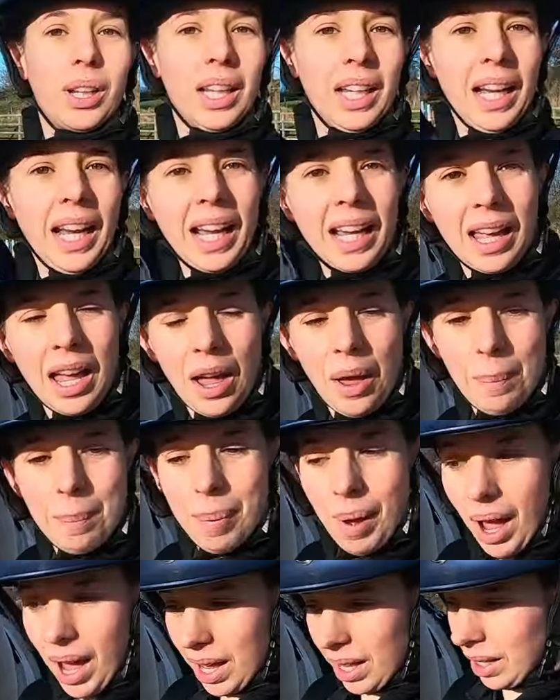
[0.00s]
clinic,
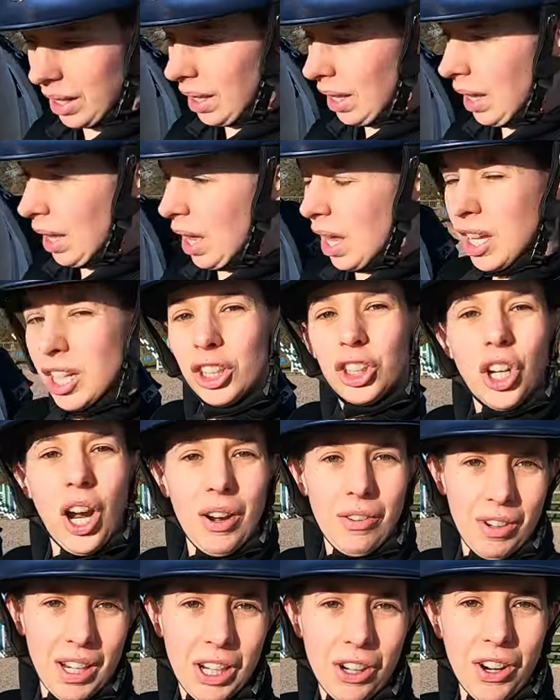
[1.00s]
but try
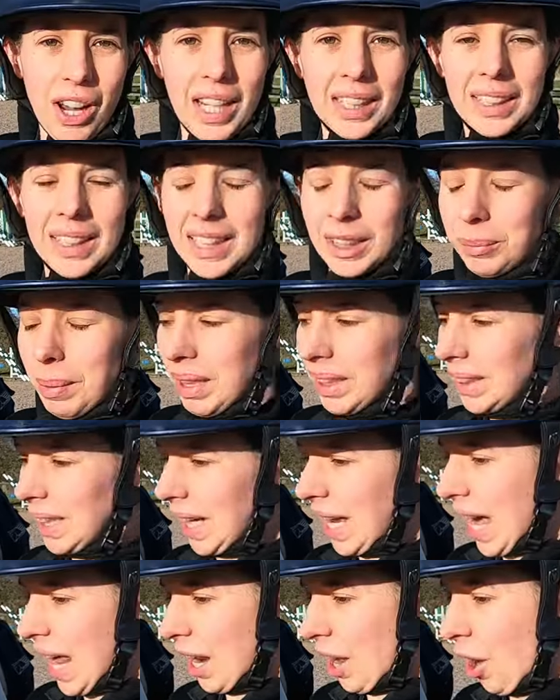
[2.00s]
and recreate it as best I
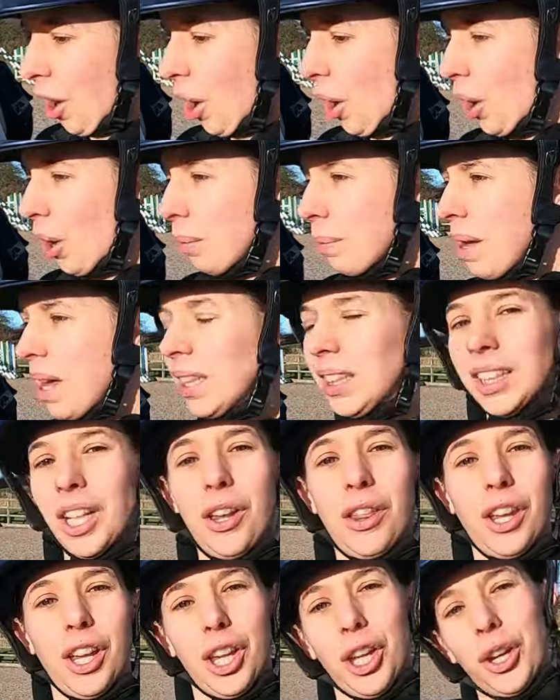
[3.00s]
can at home
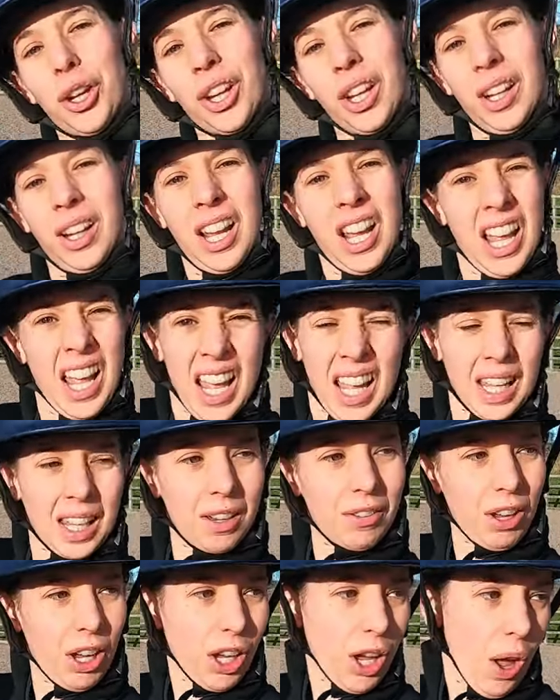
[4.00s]
so that you can
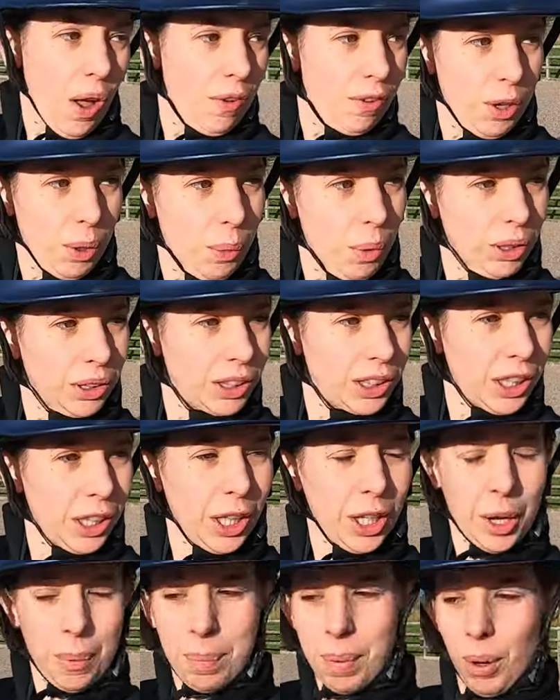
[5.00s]
give it a go if you want to,
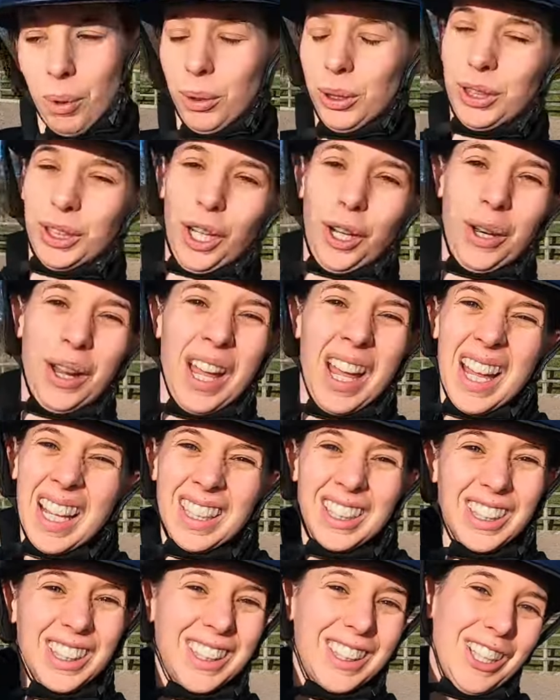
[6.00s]
but also
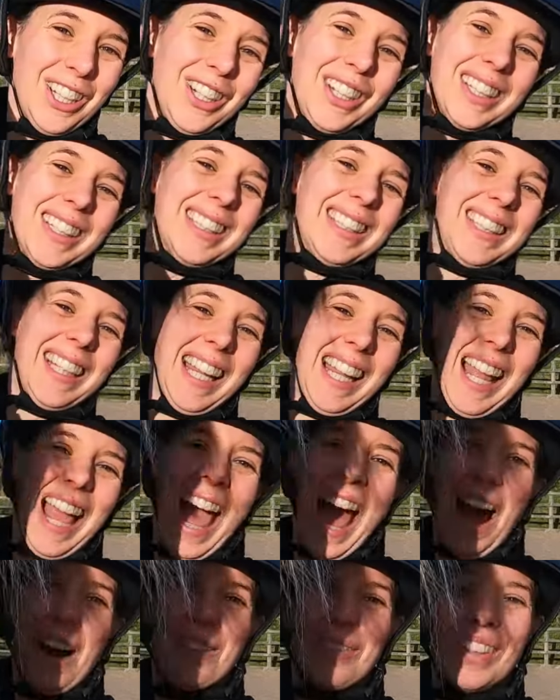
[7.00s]
just so you can see
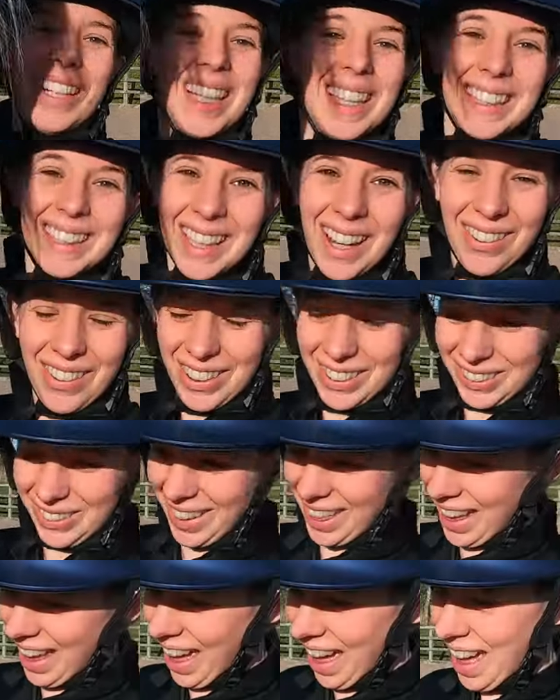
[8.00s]
how pleased I was
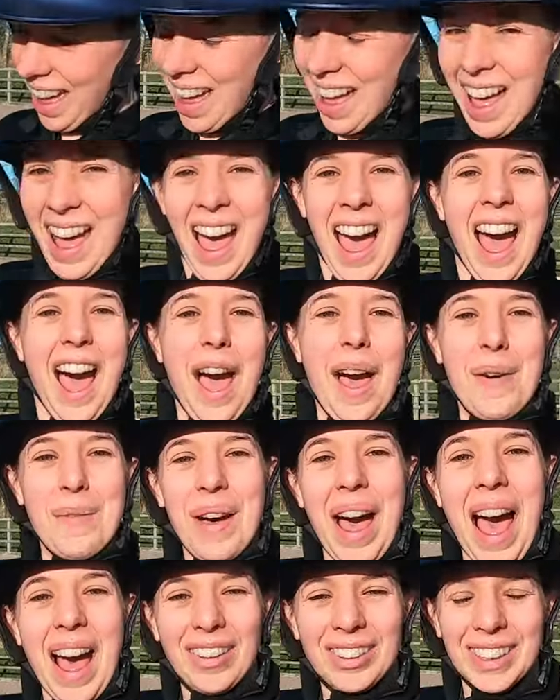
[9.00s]
with her um,
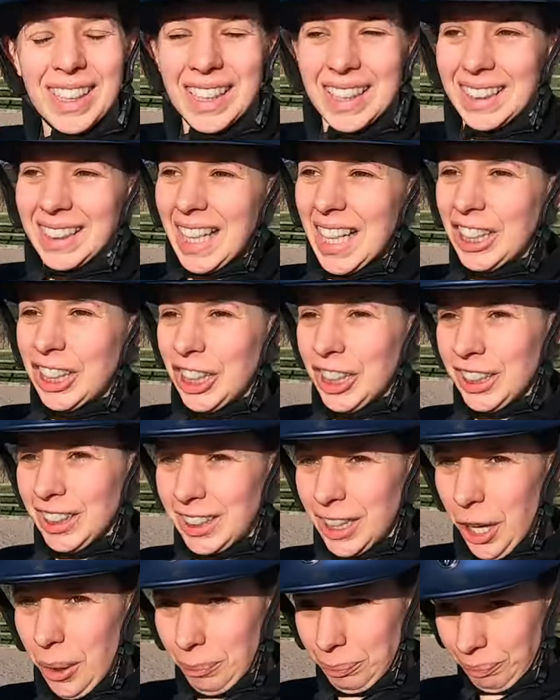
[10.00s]
after the session.
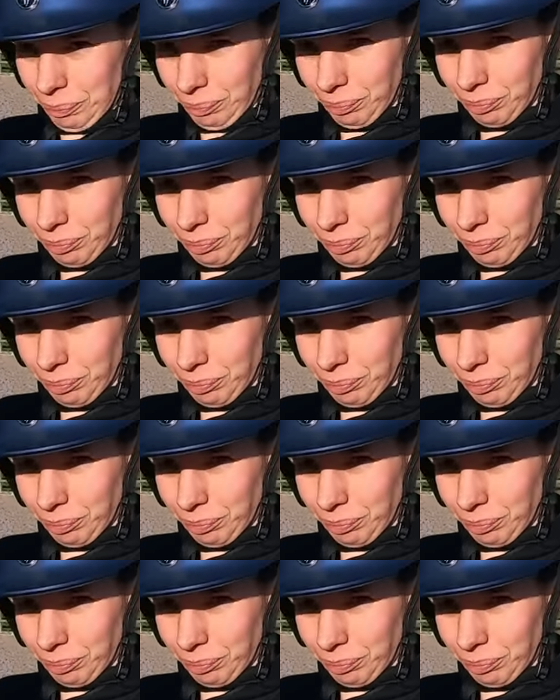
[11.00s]
So